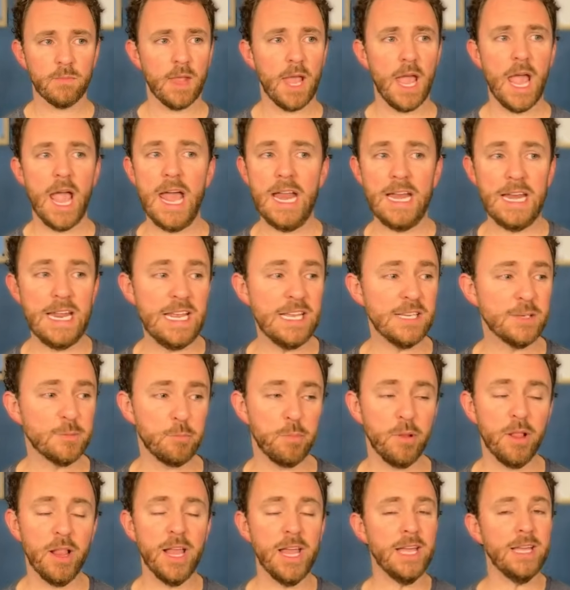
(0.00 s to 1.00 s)
and he's
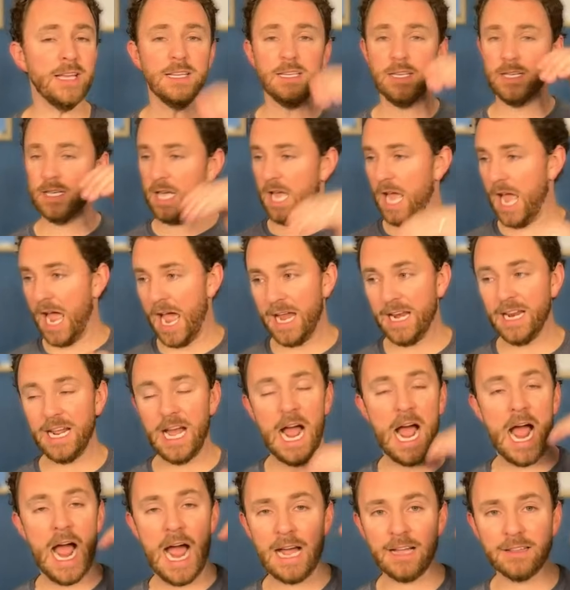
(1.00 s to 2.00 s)
playing at a
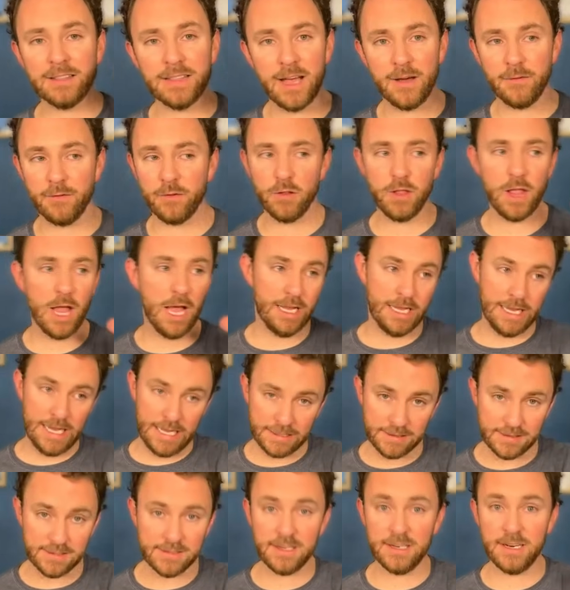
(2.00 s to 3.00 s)
high level
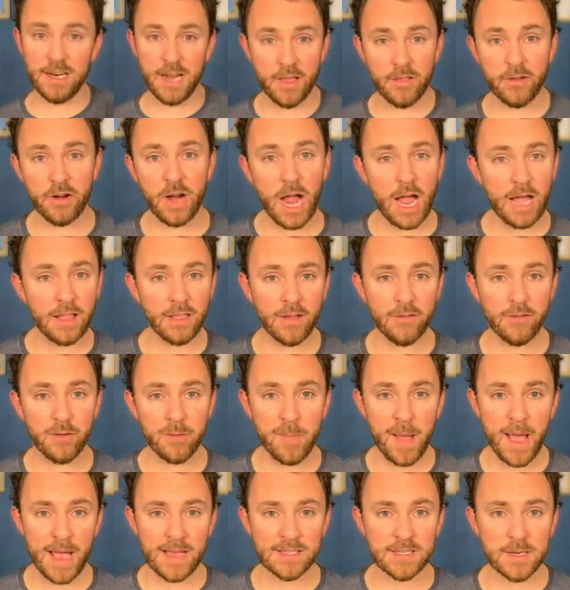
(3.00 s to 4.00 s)
against another high level
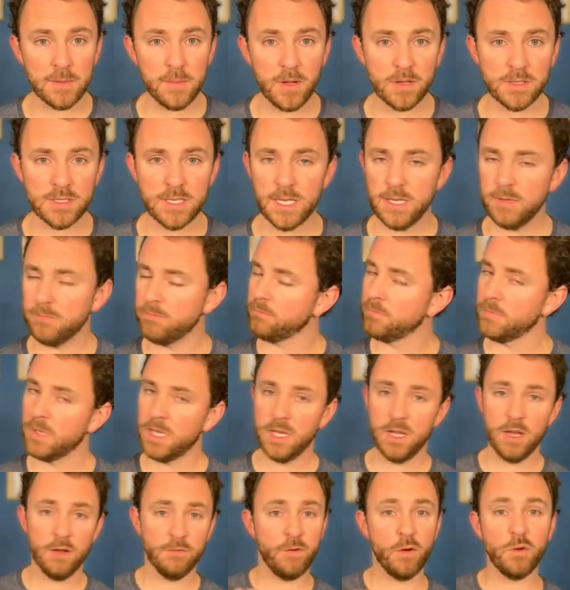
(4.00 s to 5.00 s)
basketball team,
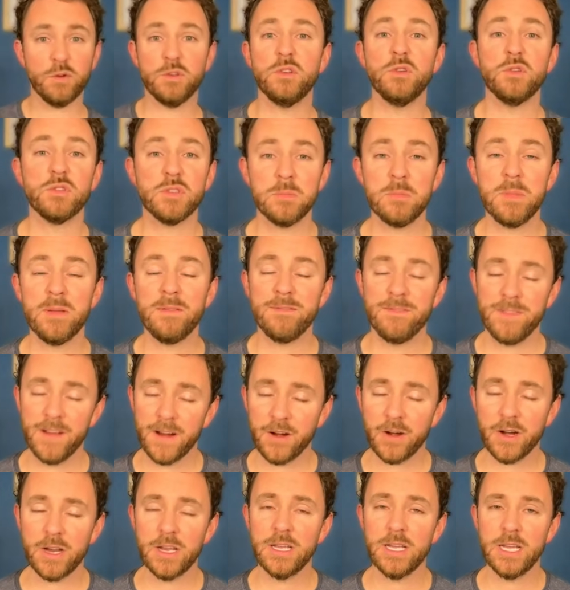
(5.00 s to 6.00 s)
folks, you should be
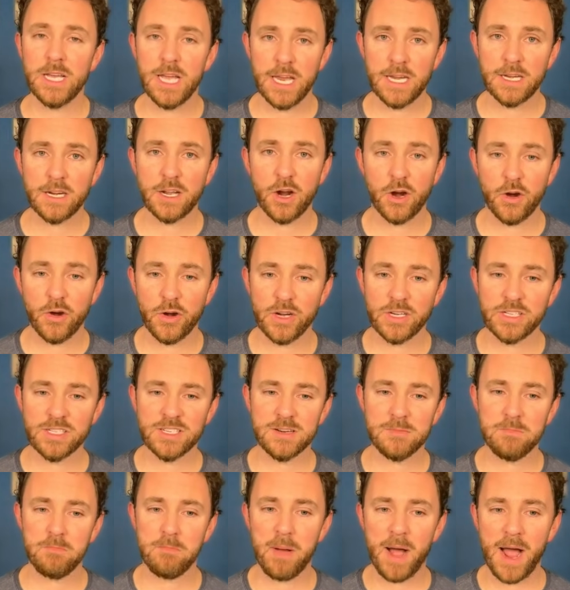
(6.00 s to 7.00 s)
very
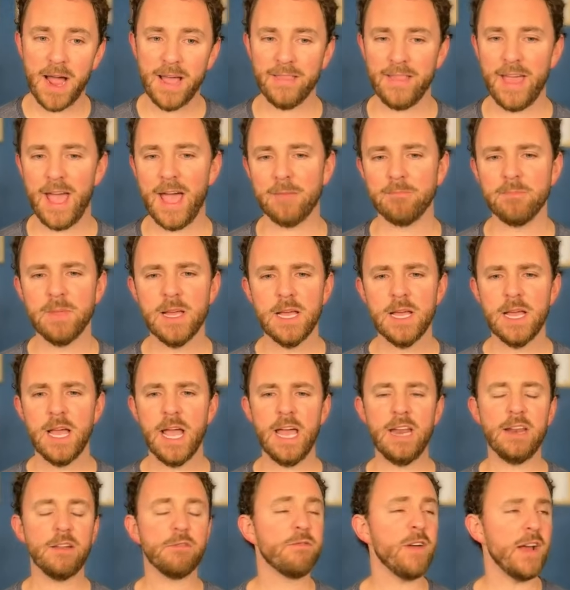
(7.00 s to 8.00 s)
encouraged by that.
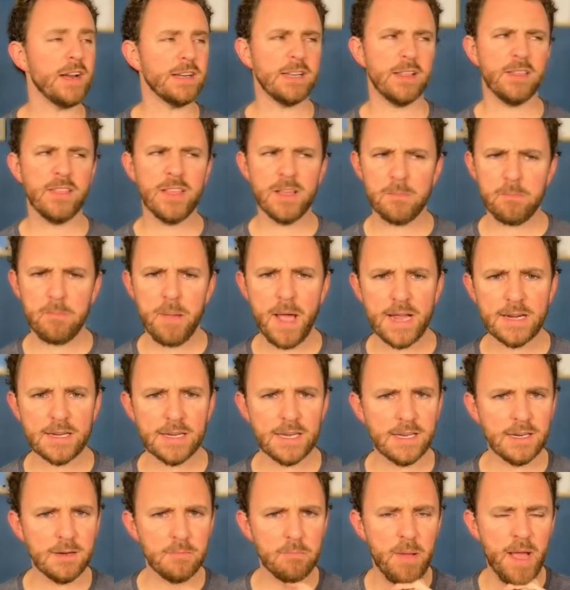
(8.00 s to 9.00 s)
And in fact, I think Pat,
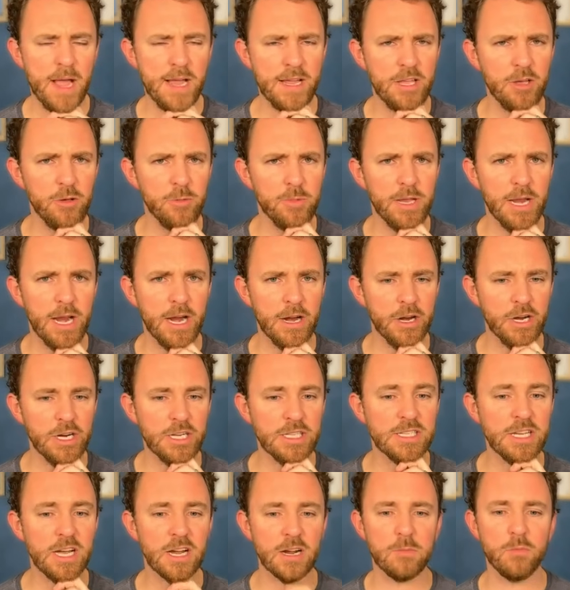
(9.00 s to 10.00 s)
Pat Kilby and I are going
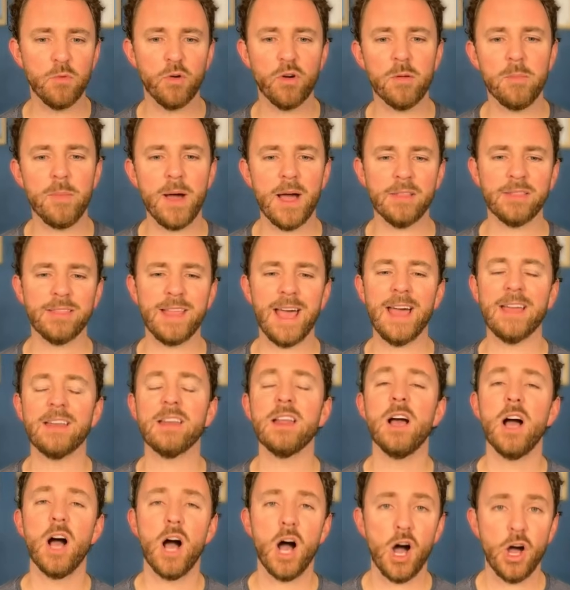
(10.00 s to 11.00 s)
to talk more about that
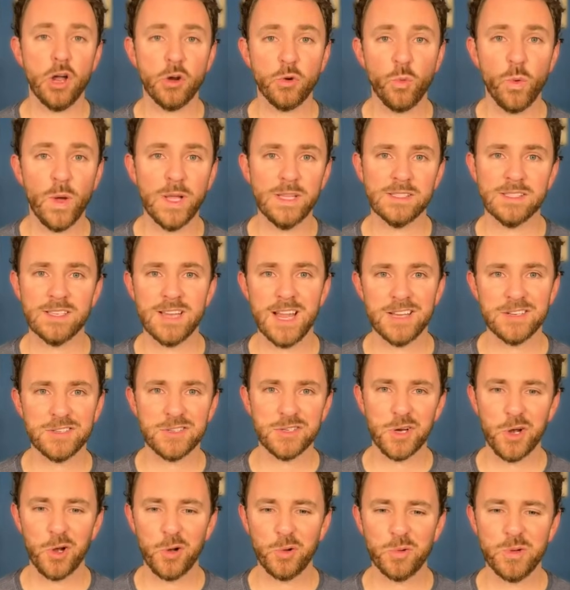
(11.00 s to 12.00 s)
on Wednesday's
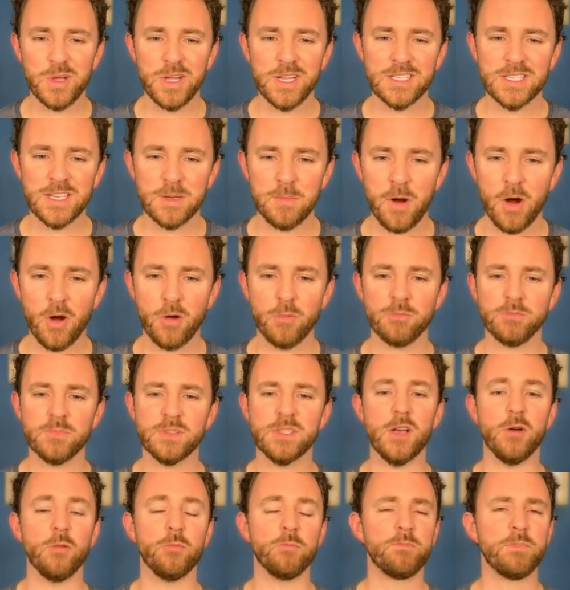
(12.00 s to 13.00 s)
show tomorrow.
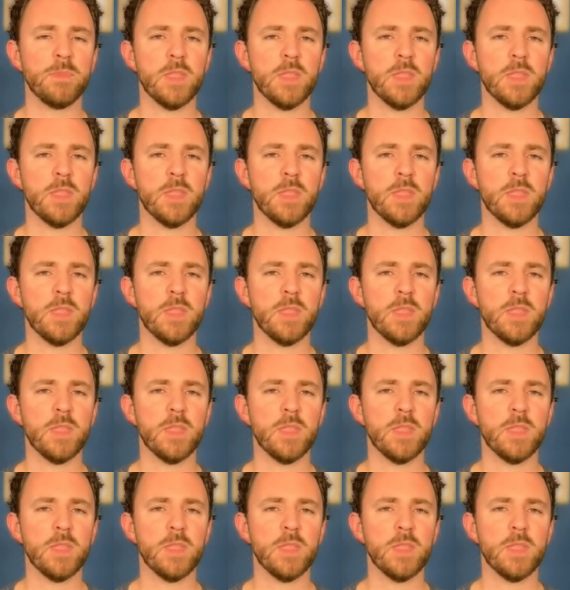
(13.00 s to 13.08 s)
So